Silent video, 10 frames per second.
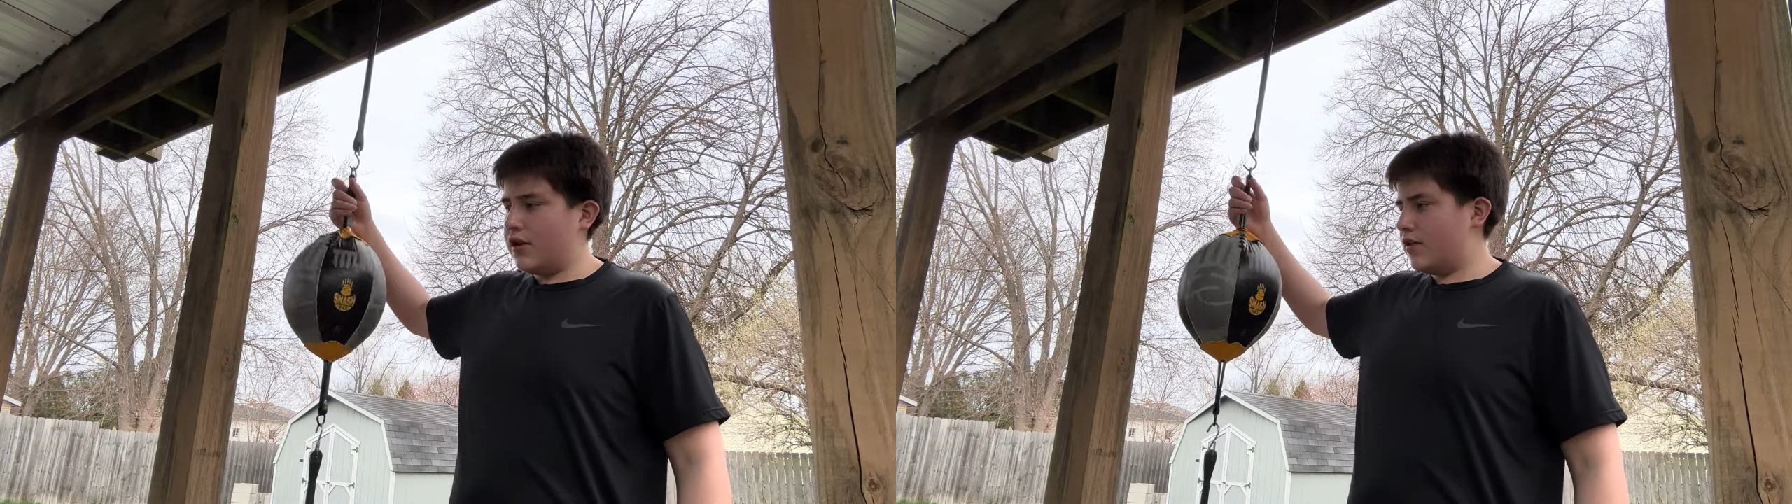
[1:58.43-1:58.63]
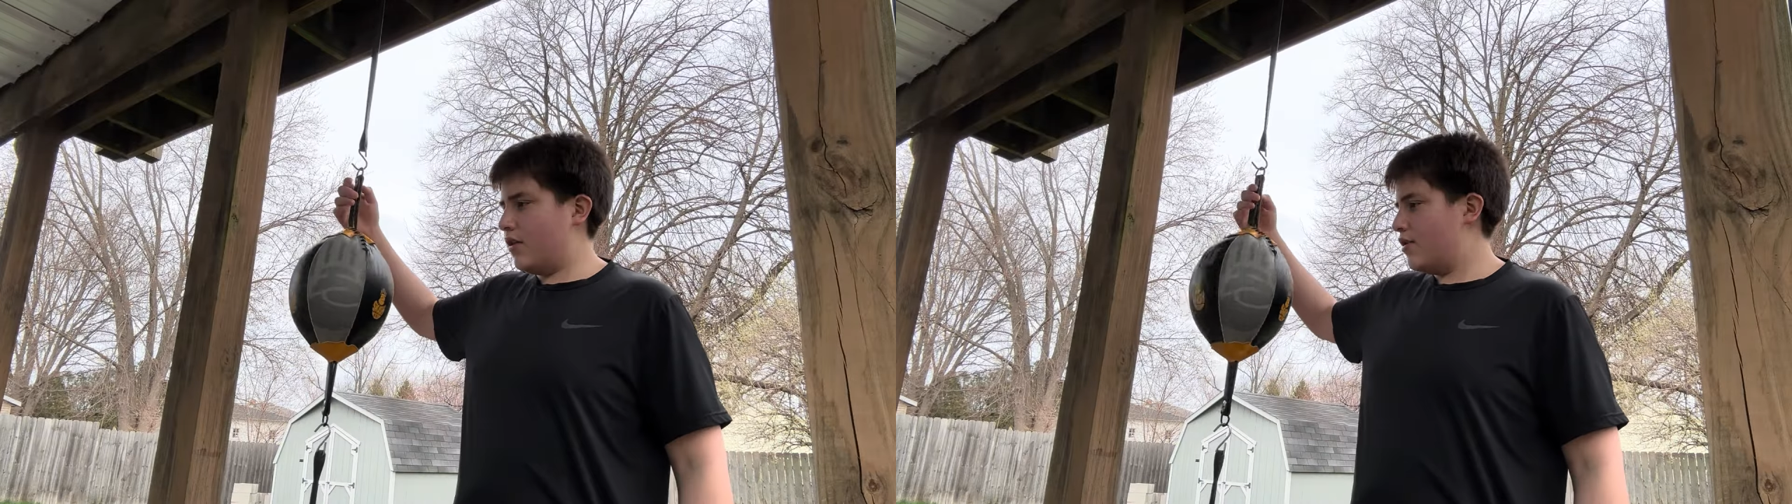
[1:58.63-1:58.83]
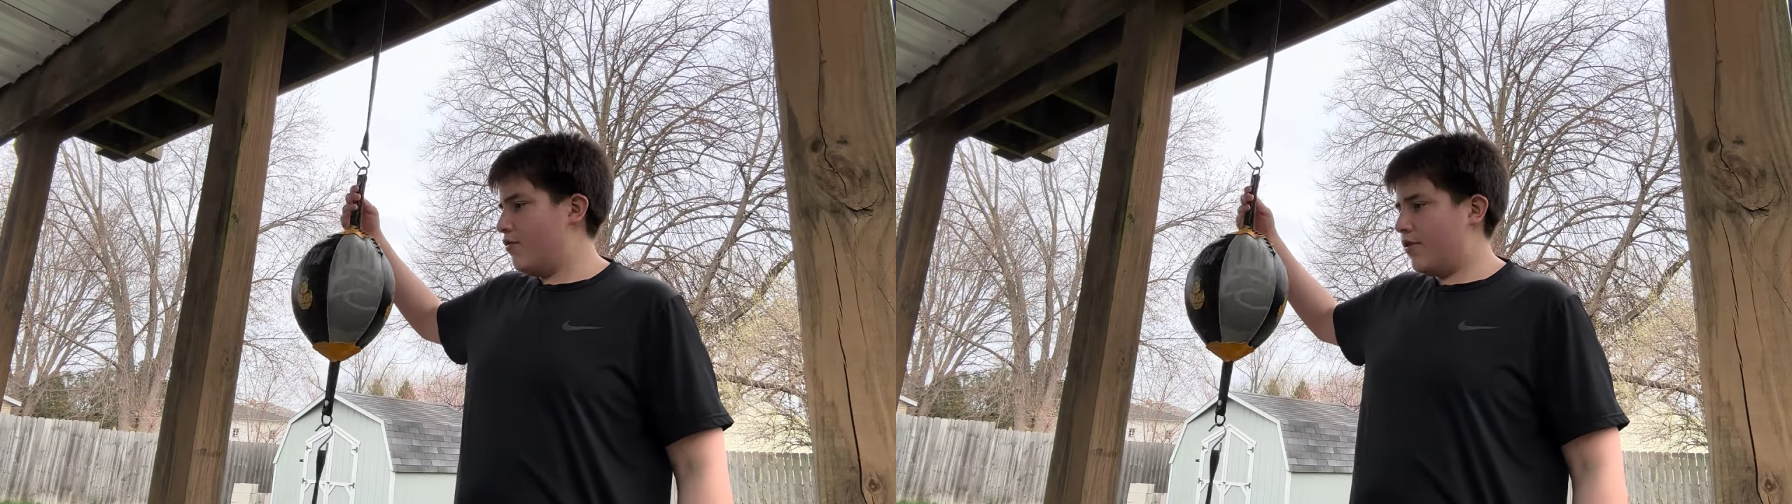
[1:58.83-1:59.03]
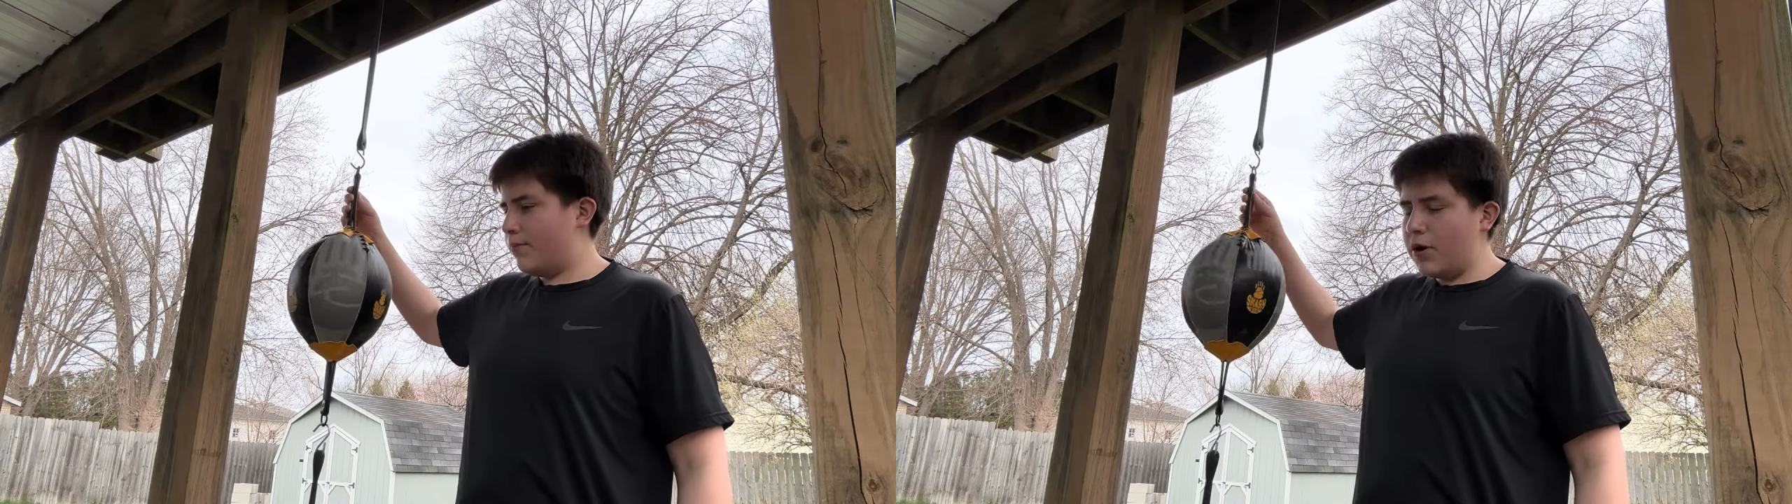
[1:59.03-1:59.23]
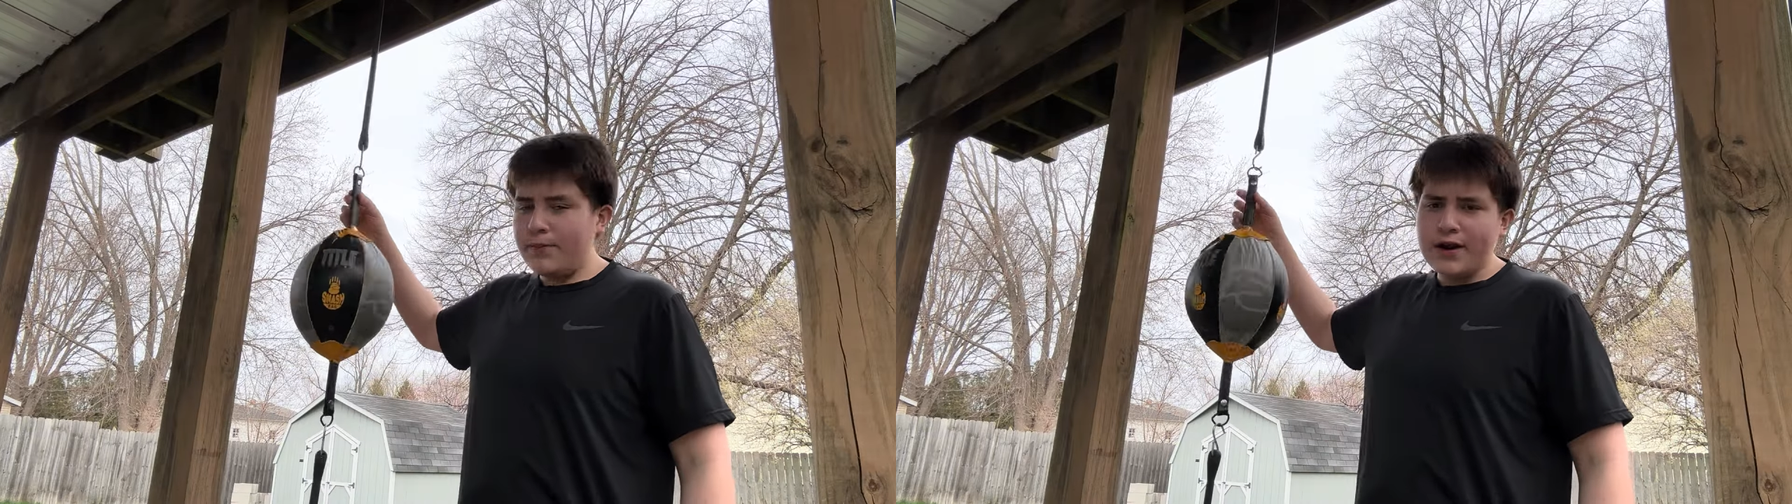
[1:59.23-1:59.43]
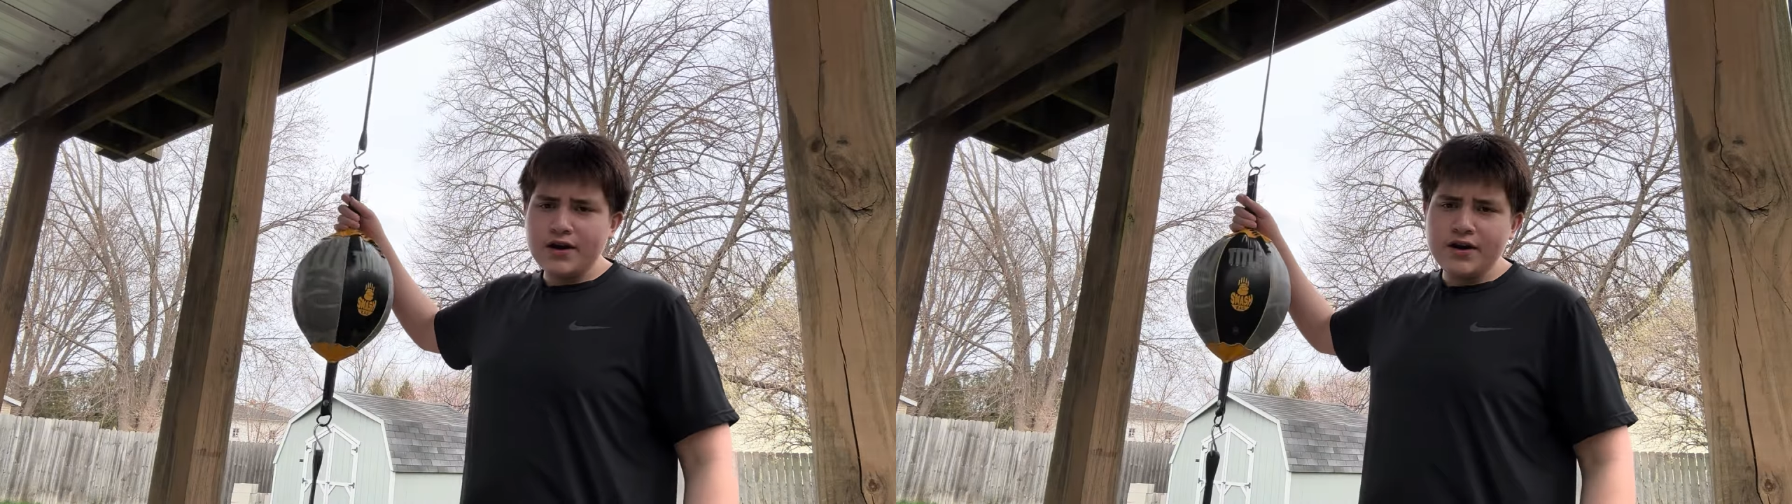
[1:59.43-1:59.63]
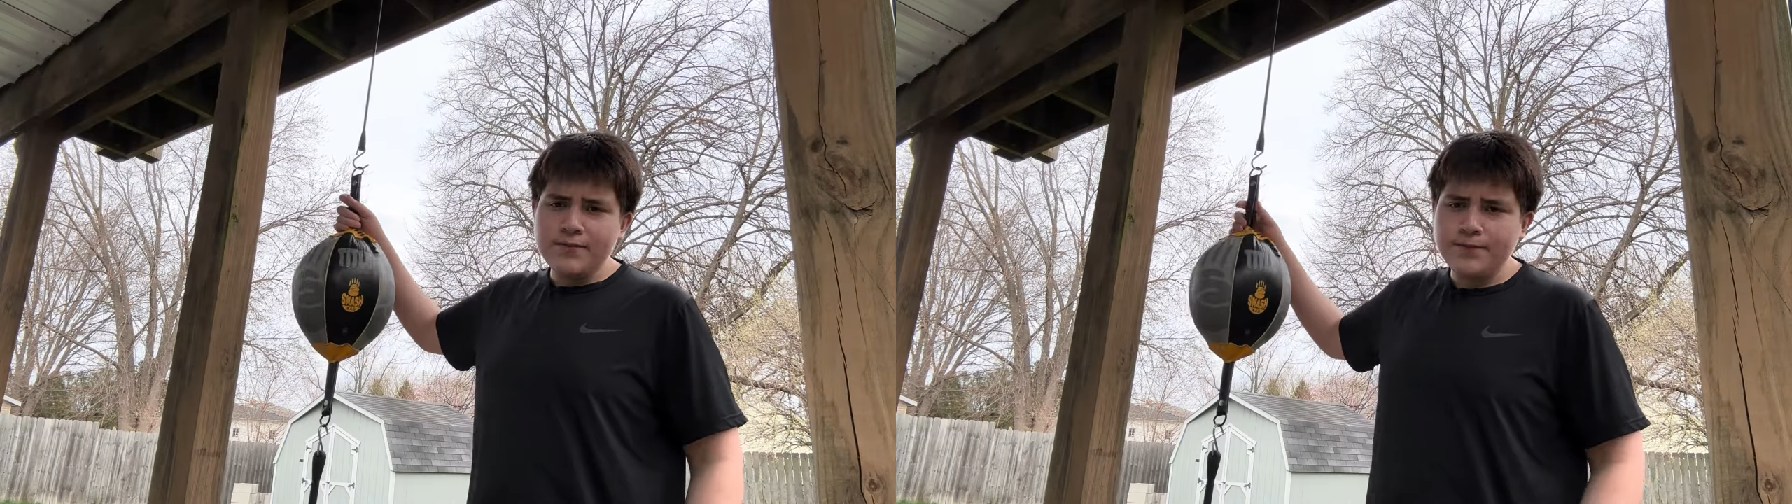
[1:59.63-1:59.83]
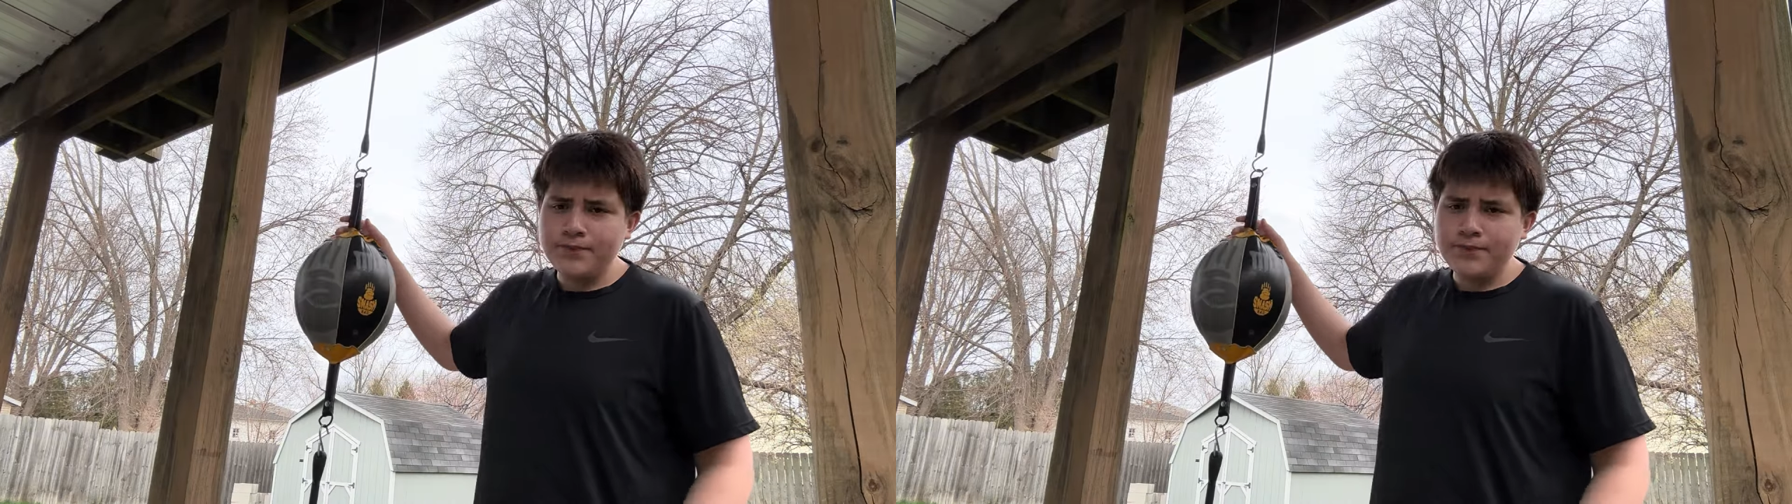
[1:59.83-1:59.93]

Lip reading: like that you pump air in.